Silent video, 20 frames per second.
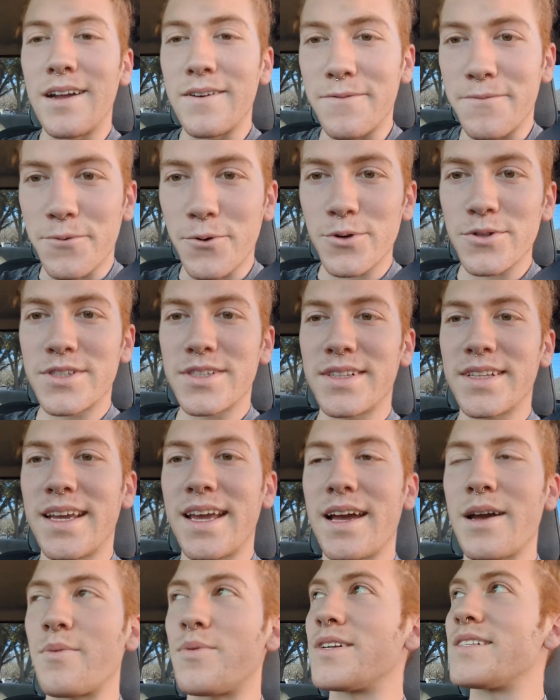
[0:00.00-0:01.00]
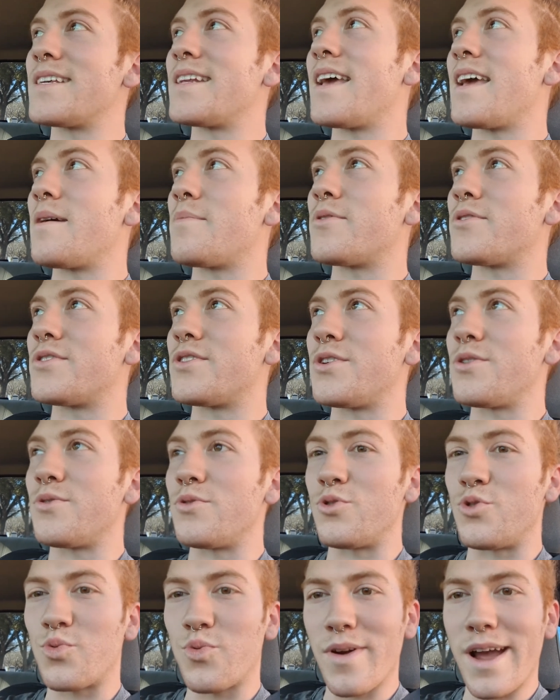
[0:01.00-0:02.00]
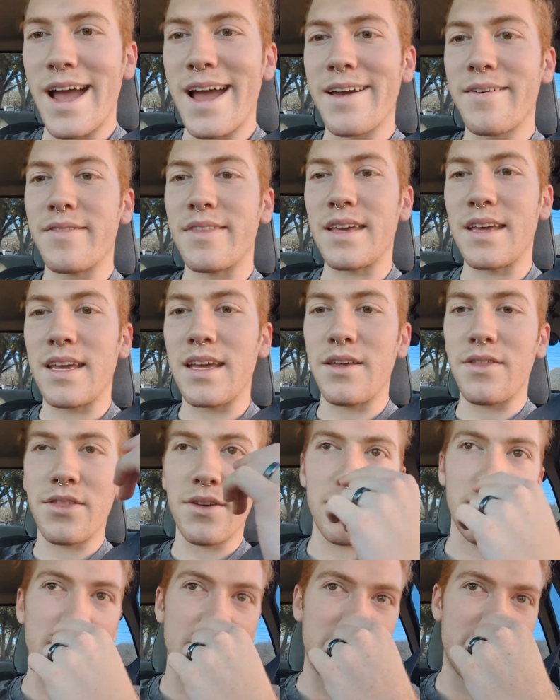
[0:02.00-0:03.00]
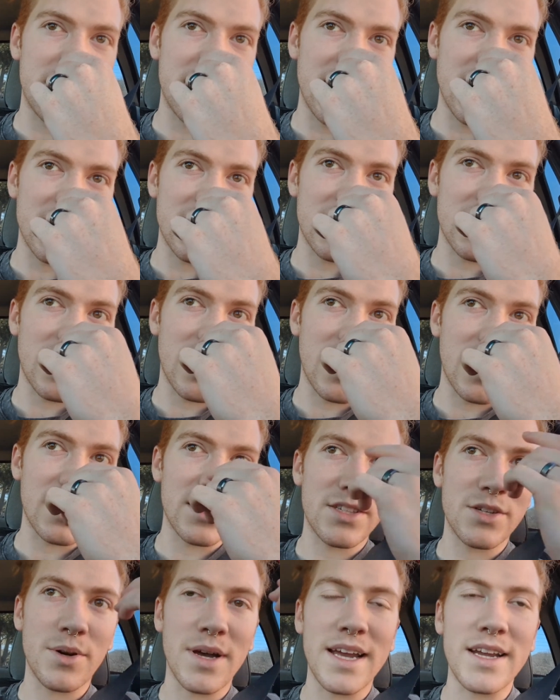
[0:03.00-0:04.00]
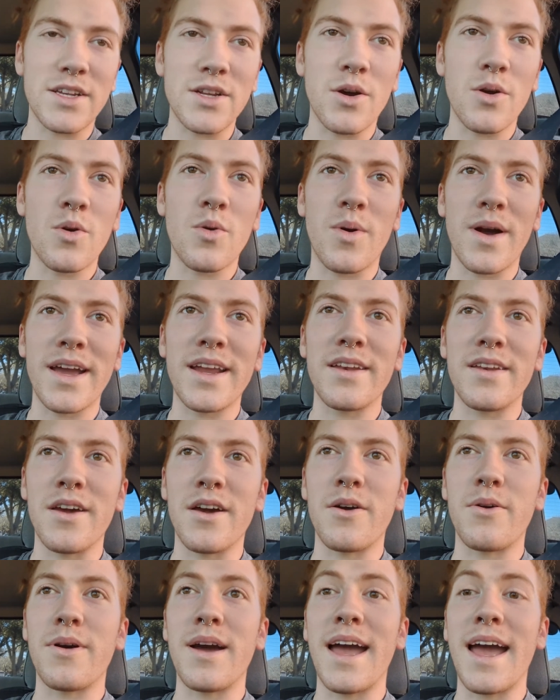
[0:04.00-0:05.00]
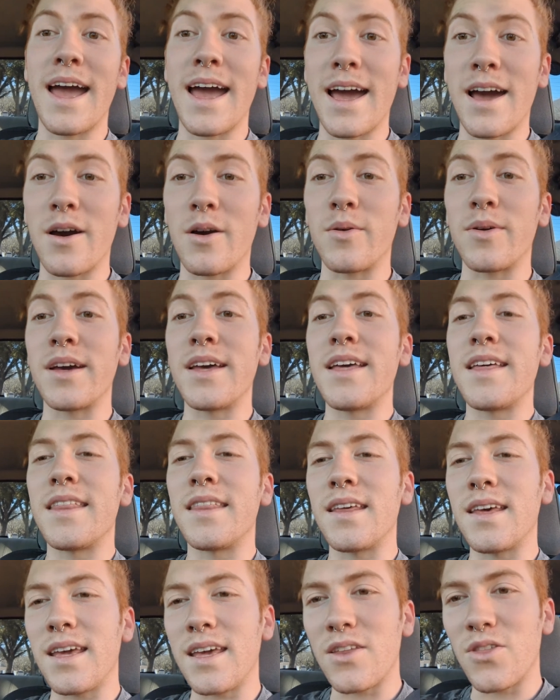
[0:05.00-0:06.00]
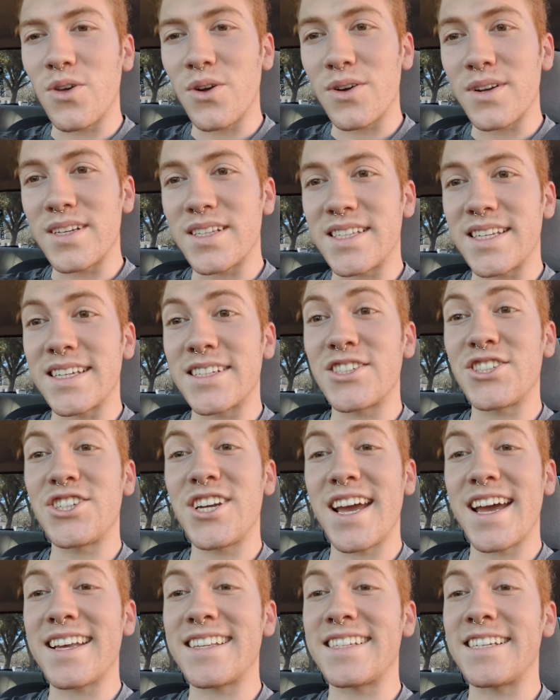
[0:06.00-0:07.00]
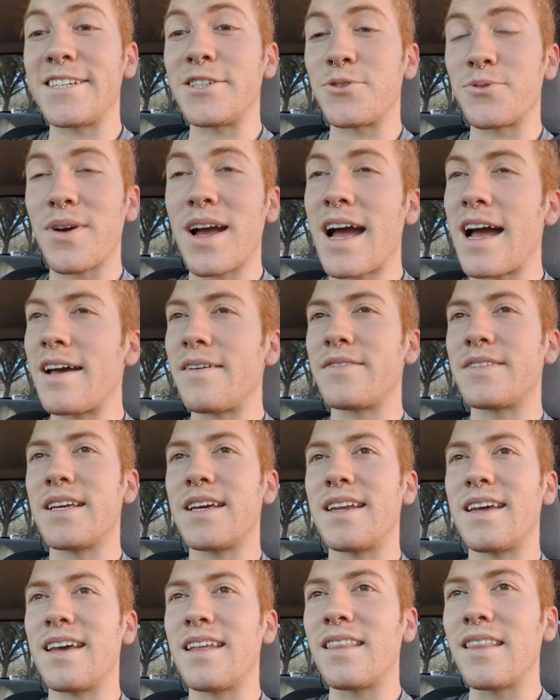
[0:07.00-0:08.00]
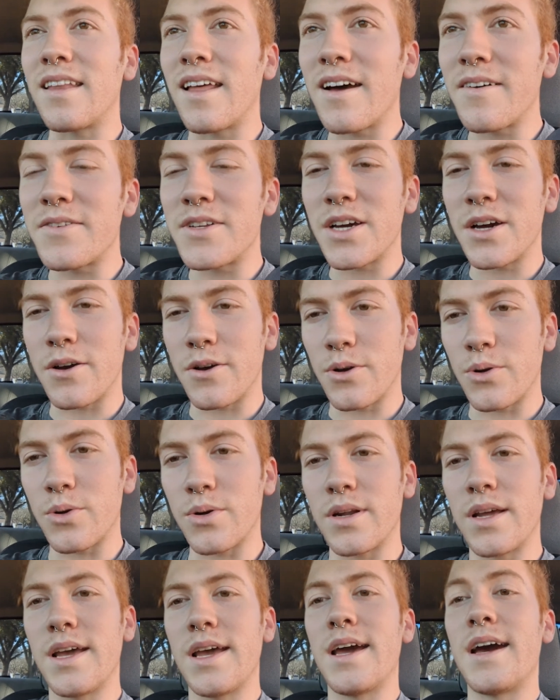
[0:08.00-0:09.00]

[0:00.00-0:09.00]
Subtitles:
Unfortunately, I wasn't able to drive the E36, so I don't quite know how the E36 chassis drives, and I'd love to own